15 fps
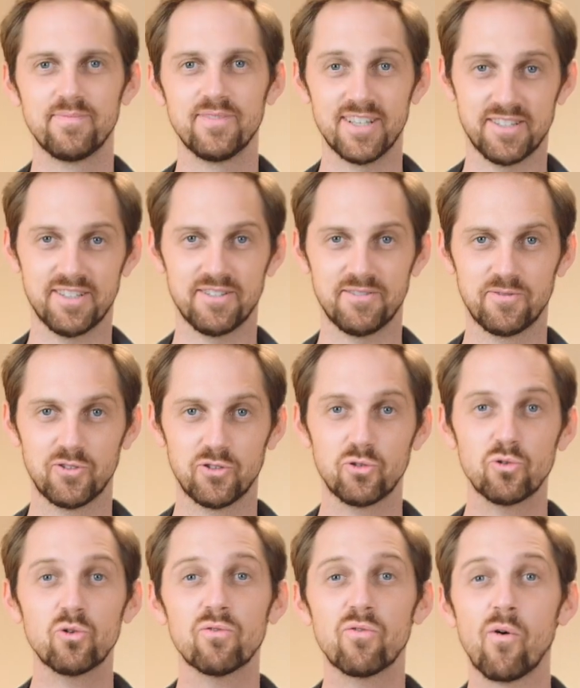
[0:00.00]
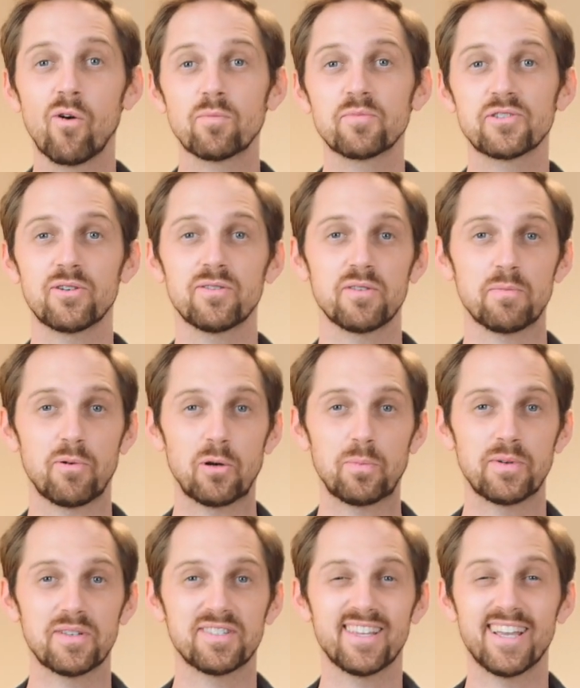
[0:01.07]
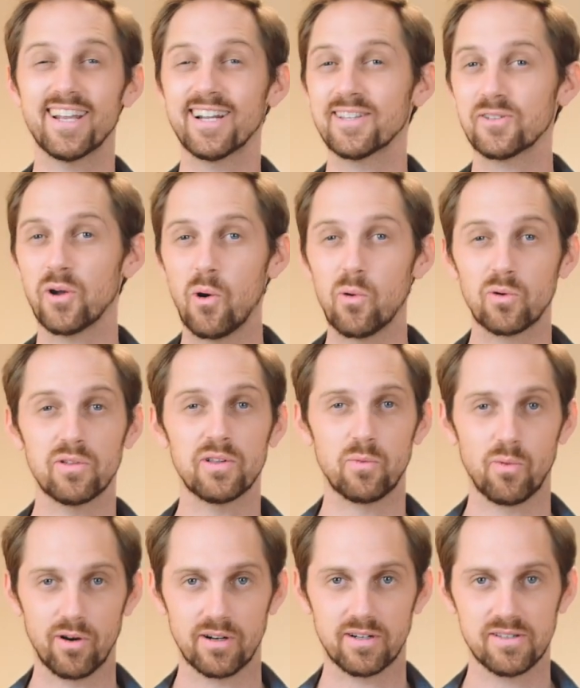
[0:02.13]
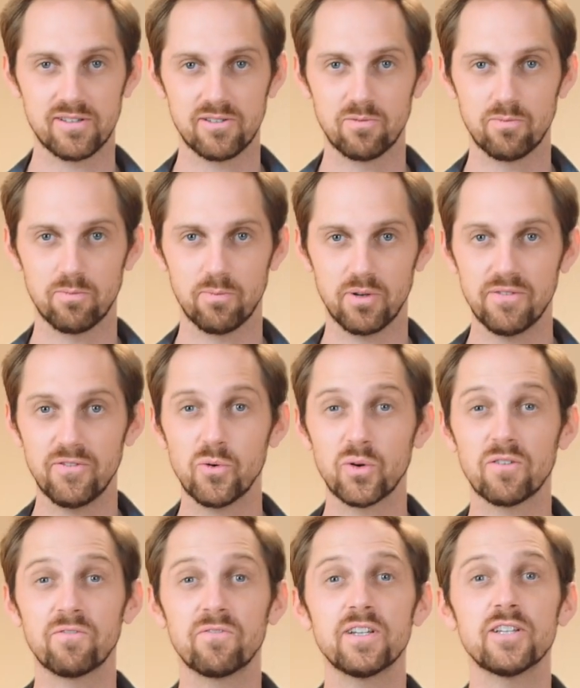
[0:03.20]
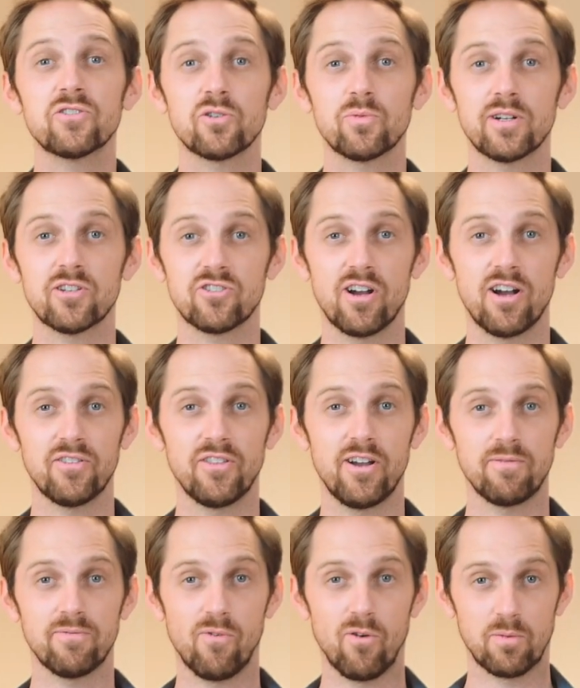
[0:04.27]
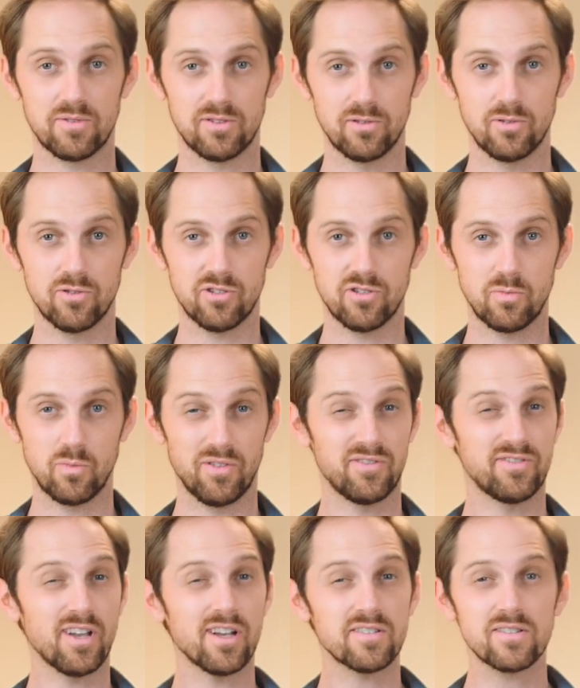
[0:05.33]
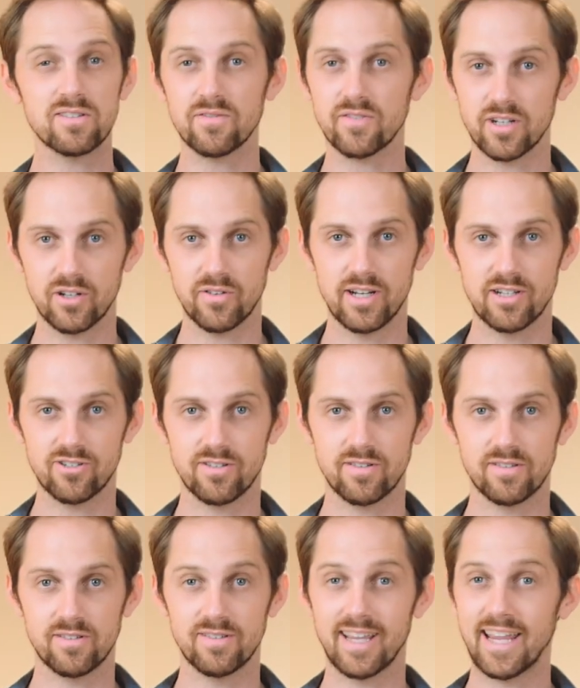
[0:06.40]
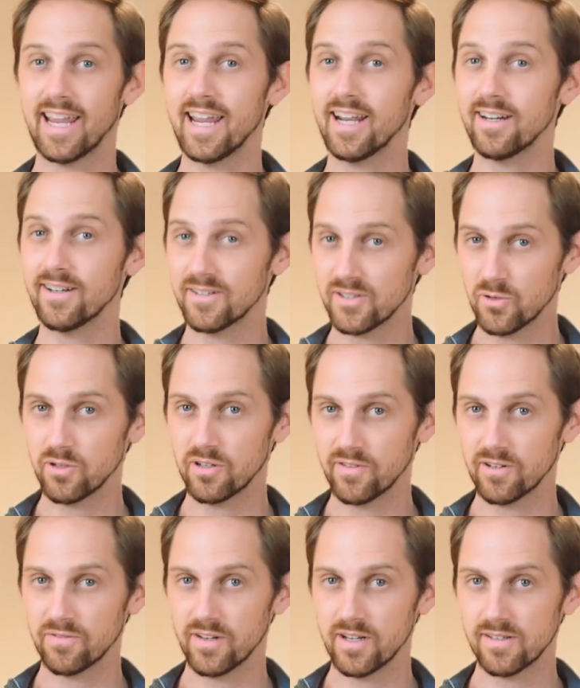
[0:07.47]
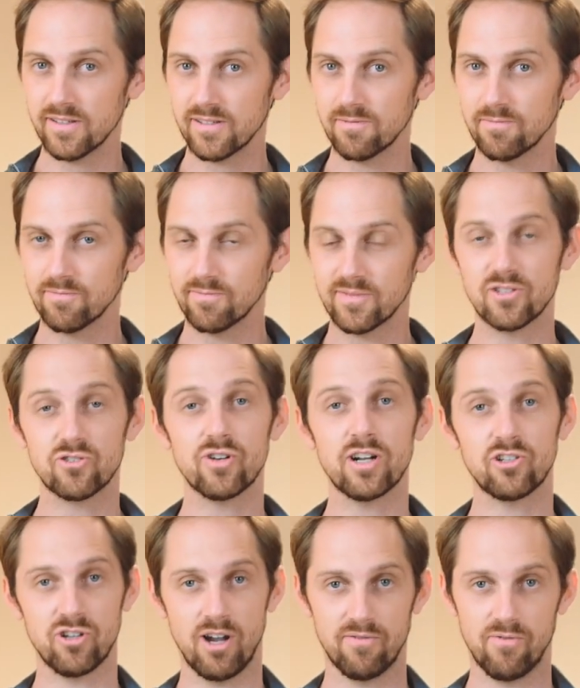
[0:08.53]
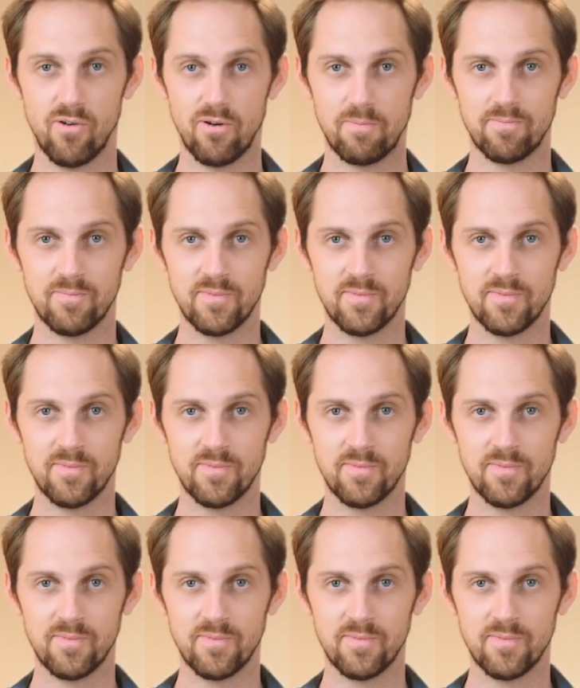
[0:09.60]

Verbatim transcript: Listen, Google Forms serves a purpose and it totally works. But if you want a feature-rich online form solution with dozens of integrations and an intuitive interface, then try Jotform.